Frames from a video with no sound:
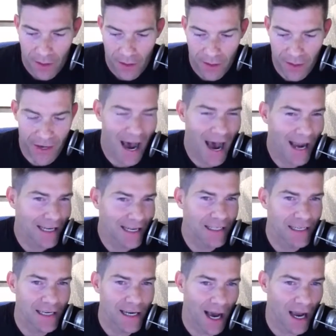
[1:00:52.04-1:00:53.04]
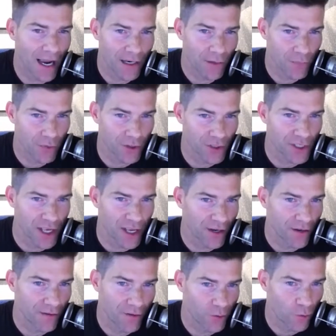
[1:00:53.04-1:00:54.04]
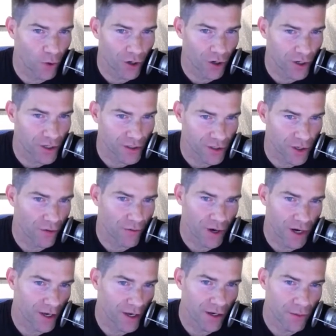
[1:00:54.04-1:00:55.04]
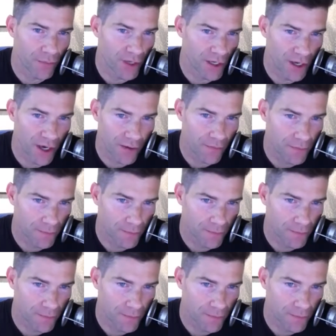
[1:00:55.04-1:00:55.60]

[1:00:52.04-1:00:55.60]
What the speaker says: 99% of the work is already going to be done.